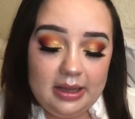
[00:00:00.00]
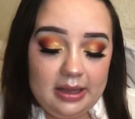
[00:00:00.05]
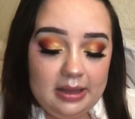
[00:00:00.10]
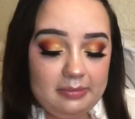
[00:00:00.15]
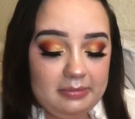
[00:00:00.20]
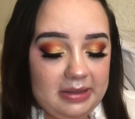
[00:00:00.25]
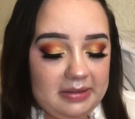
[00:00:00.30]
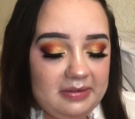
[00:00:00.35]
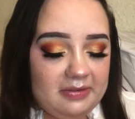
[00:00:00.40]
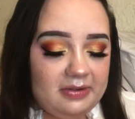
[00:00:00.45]

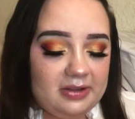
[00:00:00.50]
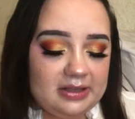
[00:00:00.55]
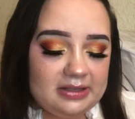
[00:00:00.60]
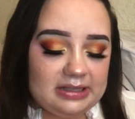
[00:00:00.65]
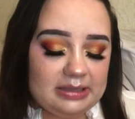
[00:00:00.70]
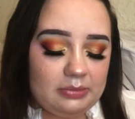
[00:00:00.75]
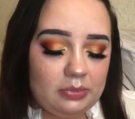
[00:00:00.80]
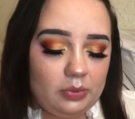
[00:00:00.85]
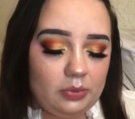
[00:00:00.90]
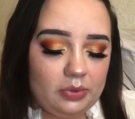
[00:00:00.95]
maybe for the
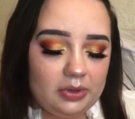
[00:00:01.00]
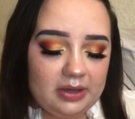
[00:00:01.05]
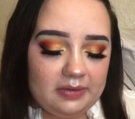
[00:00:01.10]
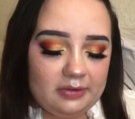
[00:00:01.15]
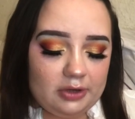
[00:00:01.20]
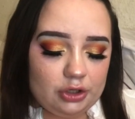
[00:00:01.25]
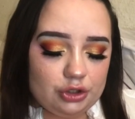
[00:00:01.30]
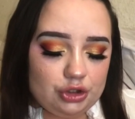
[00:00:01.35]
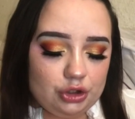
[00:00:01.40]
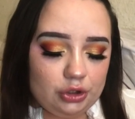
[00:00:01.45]
summer we'll give it
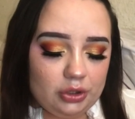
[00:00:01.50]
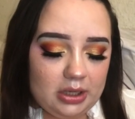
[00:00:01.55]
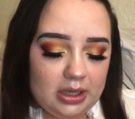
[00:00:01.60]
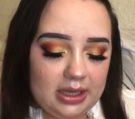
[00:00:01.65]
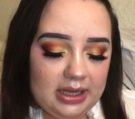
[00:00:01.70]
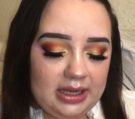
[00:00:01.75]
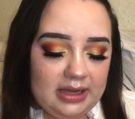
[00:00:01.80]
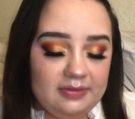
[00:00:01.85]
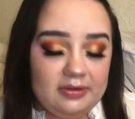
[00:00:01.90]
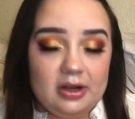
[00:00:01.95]
a
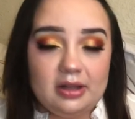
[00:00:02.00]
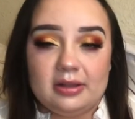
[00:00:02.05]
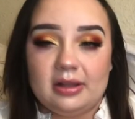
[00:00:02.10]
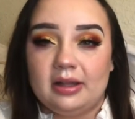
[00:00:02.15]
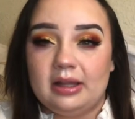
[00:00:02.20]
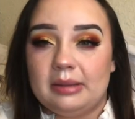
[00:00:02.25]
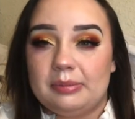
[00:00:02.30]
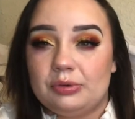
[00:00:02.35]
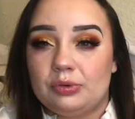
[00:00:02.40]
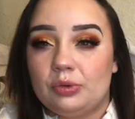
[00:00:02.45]
try. Even on the
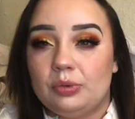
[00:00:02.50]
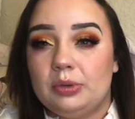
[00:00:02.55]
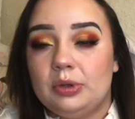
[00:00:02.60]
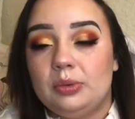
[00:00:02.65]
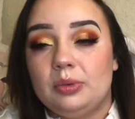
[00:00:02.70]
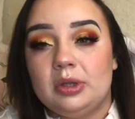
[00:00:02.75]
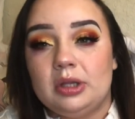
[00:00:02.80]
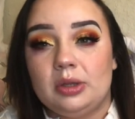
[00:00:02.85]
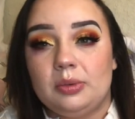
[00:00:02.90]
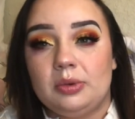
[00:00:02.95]
lips would be
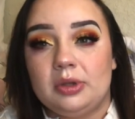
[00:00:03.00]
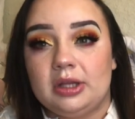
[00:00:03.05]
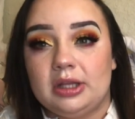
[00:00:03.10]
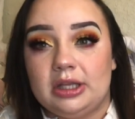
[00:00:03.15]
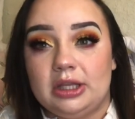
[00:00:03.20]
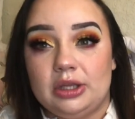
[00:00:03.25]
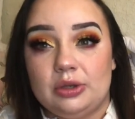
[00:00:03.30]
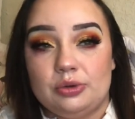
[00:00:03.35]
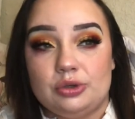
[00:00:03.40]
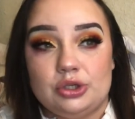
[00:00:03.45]
really, really
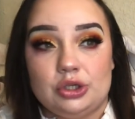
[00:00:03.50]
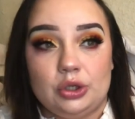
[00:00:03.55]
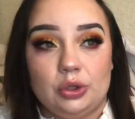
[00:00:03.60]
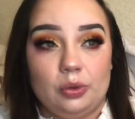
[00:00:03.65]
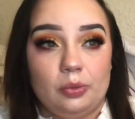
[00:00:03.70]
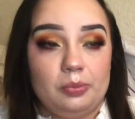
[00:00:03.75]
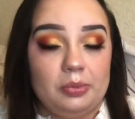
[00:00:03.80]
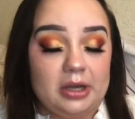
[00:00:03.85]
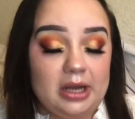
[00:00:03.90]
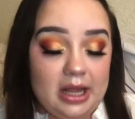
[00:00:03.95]
cute too,
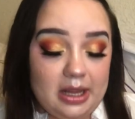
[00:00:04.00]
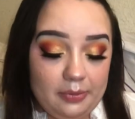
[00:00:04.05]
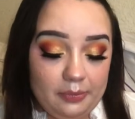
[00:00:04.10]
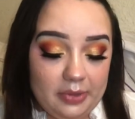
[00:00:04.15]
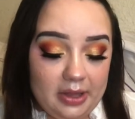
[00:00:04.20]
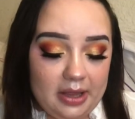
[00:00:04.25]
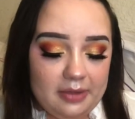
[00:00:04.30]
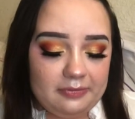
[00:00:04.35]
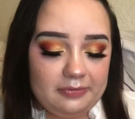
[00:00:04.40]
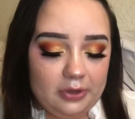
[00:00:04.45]
but
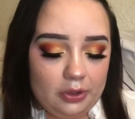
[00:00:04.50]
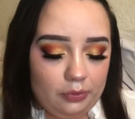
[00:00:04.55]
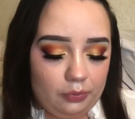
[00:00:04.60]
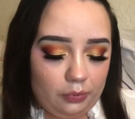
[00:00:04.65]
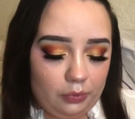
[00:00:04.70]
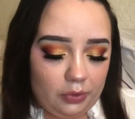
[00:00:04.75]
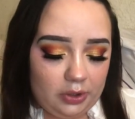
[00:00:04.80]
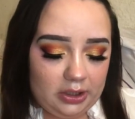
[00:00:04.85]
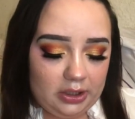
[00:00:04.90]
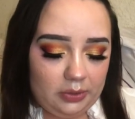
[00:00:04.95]
that felt
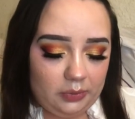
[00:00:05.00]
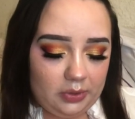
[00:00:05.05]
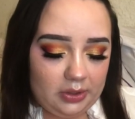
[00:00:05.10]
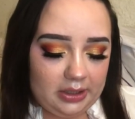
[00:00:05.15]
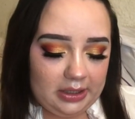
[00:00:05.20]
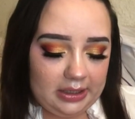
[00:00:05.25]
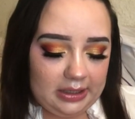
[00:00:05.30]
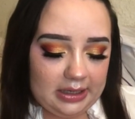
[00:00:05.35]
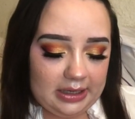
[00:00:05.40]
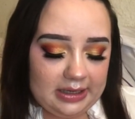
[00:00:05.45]
really,
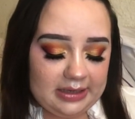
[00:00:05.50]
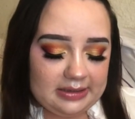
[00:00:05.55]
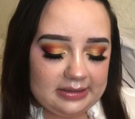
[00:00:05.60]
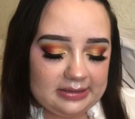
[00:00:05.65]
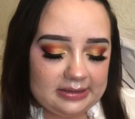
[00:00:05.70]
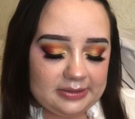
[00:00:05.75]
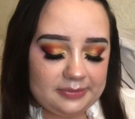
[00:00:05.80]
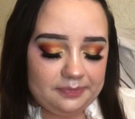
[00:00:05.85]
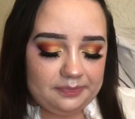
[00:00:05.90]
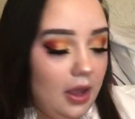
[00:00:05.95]
really
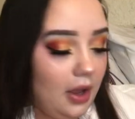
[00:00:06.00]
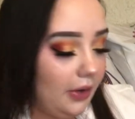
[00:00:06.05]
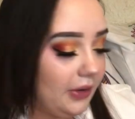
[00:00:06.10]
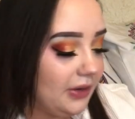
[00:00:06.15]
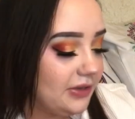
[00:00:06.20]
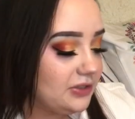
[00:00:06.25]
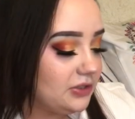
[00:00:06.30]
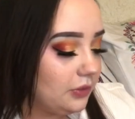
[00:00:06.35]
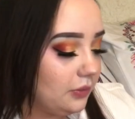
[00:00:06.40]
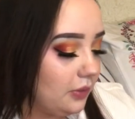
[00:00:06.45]
nice. All
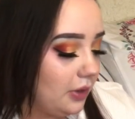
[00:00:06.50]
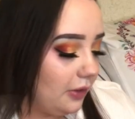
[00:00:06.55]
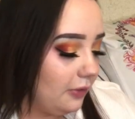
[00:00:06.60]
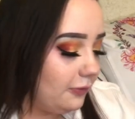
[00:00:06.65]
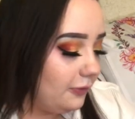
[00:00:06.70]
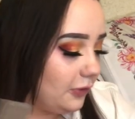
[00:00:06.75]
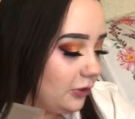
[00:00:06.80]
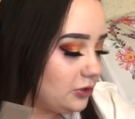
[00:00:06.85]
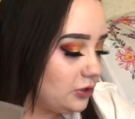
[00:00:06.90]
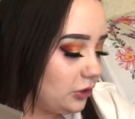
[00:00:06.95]
right, so our
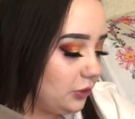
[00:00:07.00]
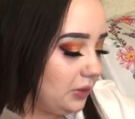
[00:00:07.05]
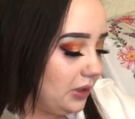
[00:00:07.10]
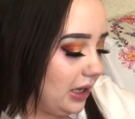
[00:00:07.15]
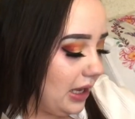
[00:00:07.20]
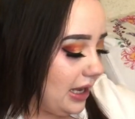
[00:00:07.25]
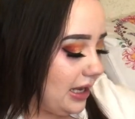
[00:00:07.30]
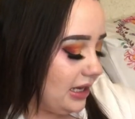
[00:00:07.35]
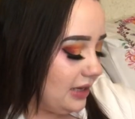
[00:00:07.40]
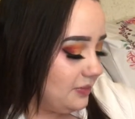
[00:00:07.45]
first 3
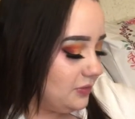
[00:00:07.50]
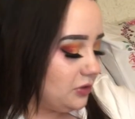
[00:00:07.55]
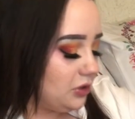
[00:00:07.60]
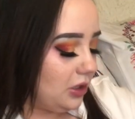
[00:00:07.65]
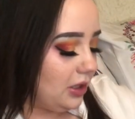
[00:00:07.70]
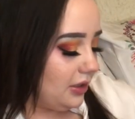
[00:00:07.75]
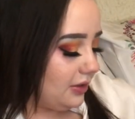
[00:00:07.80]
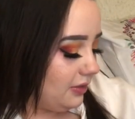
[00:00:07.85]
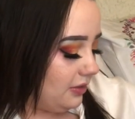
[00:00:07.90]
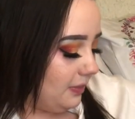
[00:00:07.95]
items
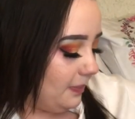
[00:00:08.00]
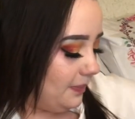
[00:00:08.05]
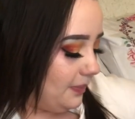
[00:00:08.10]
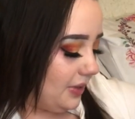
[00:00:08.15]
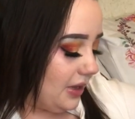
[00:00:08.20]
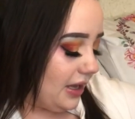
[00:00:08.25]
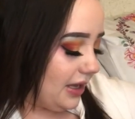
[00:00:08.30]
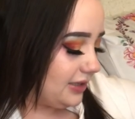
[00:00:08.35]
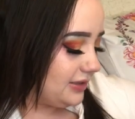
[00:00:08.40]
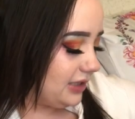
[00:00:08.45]
are out of the
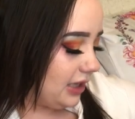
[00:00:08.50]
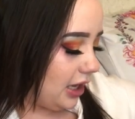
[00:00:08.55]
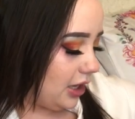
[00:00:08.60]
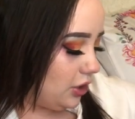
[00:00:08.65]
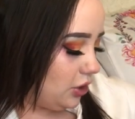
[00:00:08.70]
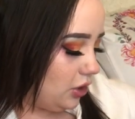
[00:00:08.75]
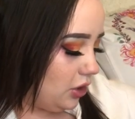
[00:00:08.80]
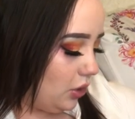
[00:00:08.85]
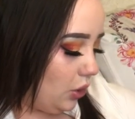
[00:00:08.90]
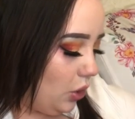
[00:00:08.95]
box,
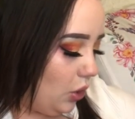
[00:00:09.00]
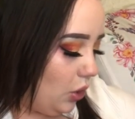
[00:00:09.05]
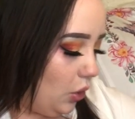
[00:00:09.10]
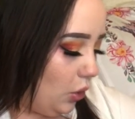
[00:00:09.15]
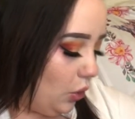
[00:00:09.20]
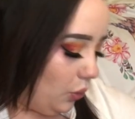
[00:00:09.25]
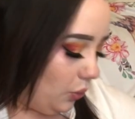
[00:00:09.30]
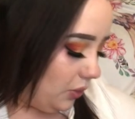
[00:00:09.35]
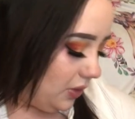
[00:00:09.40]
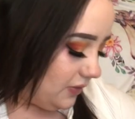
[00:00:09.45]
and
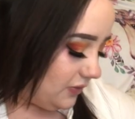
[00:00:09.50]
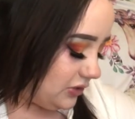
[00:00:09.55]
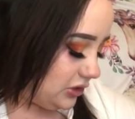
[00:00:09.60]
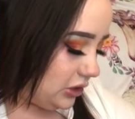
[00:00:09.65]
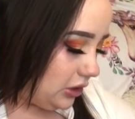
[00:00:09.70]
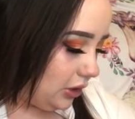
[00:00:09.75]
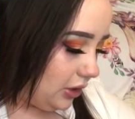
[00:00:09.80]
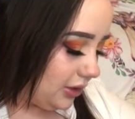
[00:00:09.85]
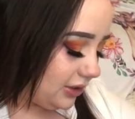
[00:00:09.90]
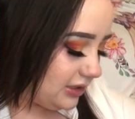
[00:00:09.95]
we've
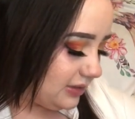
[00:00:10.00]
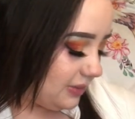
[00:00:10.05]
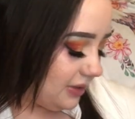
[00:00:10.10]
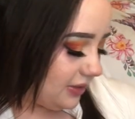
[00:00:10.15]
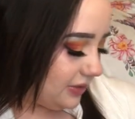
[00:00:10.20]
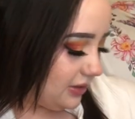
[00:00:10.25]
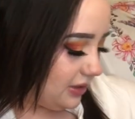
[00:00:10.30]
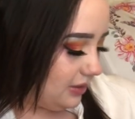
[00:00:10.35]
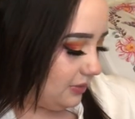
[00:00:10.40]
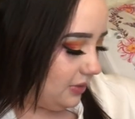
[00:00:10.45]
talked
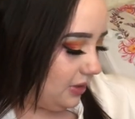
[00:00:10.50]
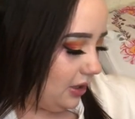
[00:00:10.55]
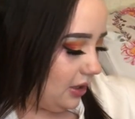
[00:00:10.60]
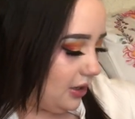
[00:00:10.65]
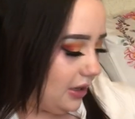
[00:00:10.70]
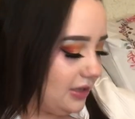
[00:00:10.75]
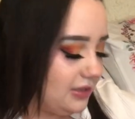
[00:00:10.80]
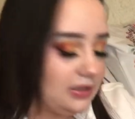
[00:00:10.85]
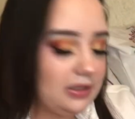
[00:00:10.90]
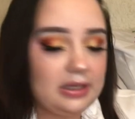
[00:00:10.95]
about them. All
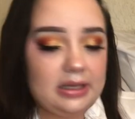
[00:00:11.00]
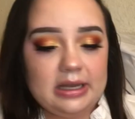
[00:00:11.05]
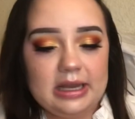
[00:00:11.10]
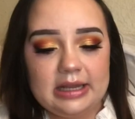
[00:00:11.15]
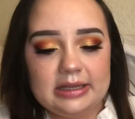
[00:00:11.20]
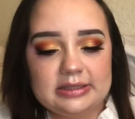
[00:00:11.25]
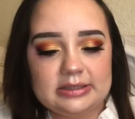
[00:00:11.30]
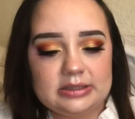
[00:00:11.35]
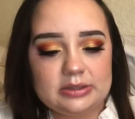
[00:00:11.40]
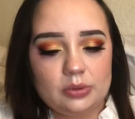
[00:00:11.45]
right, so the
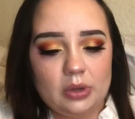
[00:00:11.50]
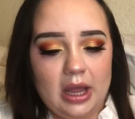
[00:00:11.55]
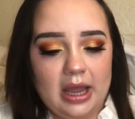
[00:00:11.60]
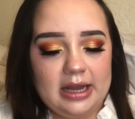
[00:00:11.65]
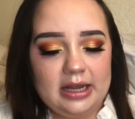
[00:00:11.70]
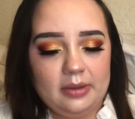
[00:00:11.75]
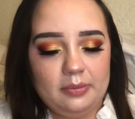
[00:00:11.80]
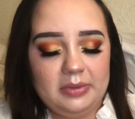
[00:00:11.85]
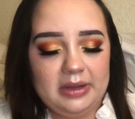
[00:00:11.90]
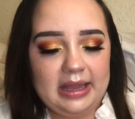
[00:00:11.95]
next
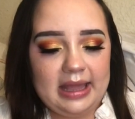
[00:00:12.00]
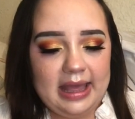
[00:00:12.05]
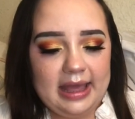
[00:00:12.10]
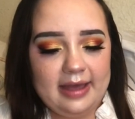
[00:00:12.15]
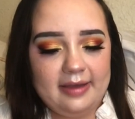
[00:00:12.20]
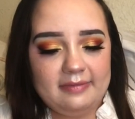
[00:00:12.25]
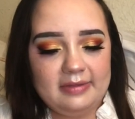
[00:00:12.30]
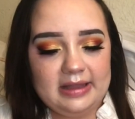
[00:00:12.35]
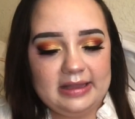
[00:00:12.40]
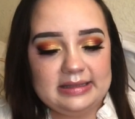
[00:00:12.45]
item we
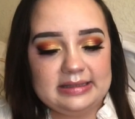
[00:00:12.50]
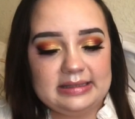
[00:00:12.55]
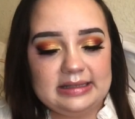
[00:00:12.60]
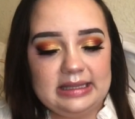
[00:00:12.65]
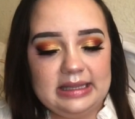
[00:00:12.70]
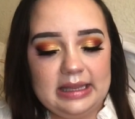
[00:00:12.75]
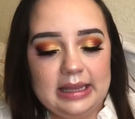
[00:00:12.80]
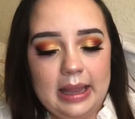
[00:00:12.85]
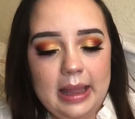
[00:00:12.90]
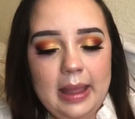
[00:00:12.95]
have is
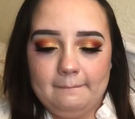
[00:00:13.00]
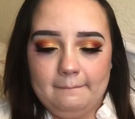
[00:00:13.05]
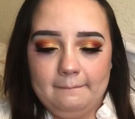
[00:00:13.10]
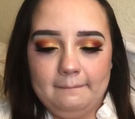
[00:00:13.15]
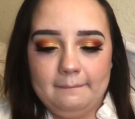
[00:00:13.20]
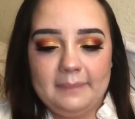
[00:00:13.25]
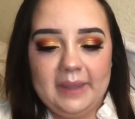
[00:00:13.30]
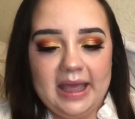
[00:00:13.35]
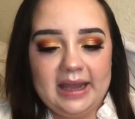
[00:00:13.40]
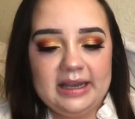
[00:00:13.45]
the
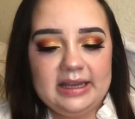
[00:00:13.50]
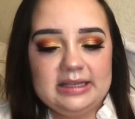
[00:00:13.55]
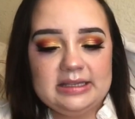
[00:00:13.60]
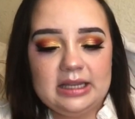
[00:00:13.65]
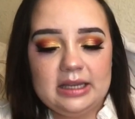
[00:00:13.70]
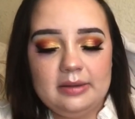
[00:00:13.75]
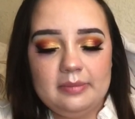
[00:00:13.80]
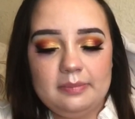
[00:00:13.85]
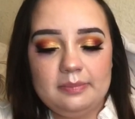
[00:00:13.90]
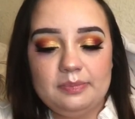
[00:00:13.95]

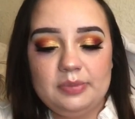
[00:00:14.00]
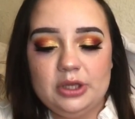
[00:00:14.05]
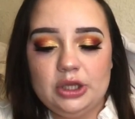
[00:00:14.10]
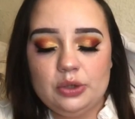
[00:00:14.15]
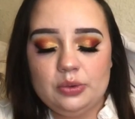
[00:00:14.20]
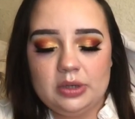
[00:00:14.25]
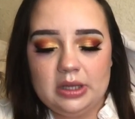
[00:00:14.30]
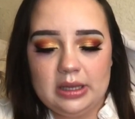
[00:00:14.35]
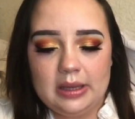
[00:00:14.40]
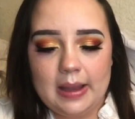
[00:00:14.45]
Badminton
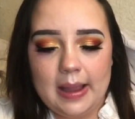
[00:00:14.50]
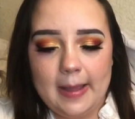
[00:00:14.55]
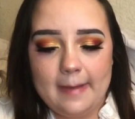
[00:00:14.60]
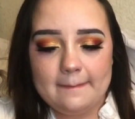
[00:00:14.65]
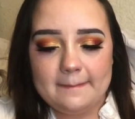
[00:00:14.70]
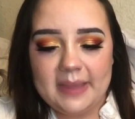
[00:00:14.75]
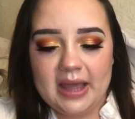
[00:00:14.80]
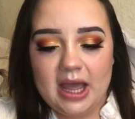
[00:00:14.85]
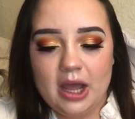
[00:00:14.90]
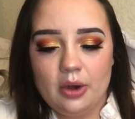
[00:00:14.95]
Beauty
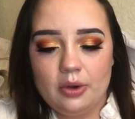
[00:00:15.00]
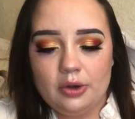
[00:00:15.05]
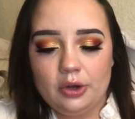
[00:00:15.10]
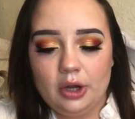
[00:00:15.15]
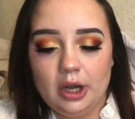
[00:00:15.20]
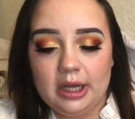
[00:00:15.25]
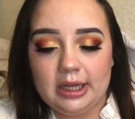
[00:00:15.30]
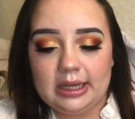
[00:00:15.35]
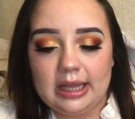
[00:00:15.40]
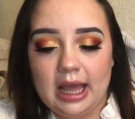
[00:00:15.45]
Powder
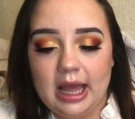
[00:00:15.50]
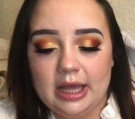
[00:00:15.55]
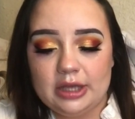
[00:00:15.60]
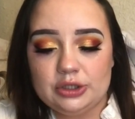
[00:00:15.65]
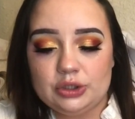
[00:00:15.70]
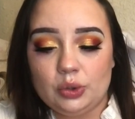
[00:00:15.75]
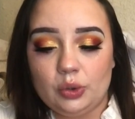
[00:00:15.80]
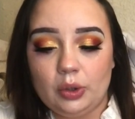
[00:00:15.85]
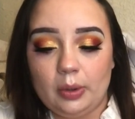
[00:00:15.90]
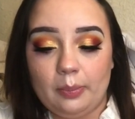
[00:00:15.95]
and
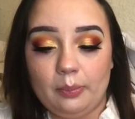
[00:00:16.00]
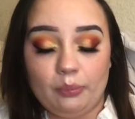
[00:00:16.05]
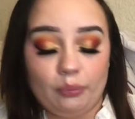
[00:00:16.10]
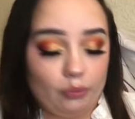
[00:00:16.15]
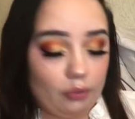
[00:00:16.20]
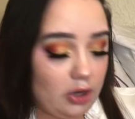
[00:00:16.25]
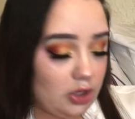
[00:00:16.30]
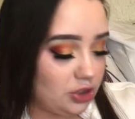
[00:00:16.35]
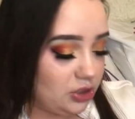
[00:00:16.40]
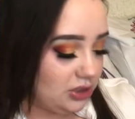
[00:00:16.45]
Contour
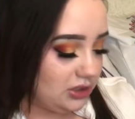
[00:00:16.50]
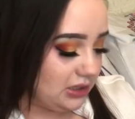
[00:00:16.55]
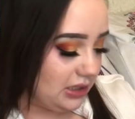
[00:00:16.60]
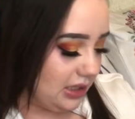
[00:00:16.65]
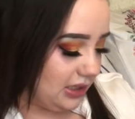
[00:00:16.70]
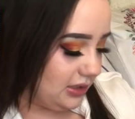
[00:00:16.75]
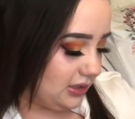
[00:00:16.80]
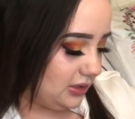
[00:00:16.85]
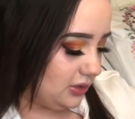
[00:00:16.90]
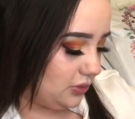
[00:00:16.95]
Brush
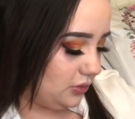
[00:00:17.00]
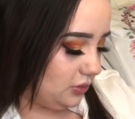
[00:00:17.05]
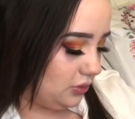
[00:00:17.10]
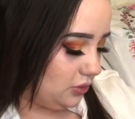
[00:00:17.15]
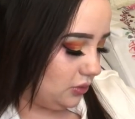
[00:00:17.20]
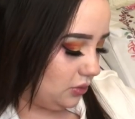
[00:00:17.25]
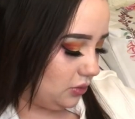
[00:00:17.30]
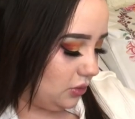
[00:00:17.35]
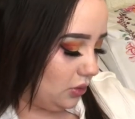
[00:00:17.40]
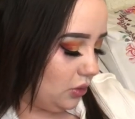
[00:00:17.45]
Set.
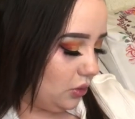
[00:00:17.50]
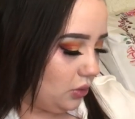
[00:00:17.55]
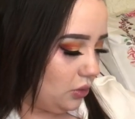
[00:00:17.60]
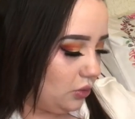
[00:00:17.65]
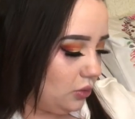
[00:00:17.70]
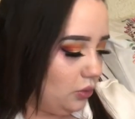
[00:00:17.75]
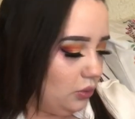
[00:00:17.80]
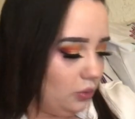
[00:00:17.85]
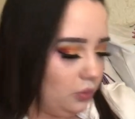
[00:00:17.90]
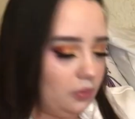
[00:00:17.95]

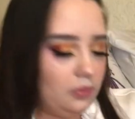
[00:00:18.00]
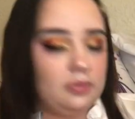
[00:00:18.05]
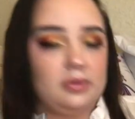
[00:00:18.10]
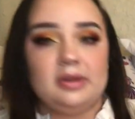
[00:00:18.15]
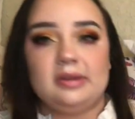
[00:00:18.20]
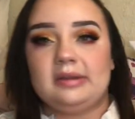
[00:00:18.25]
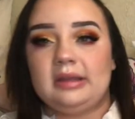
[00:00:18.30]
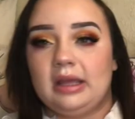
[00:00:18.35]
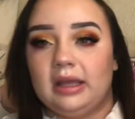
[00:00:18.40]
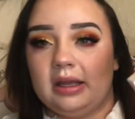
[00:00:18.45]
Ooh,
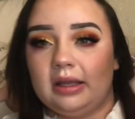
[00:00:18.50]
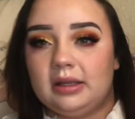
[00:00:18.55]
this guy.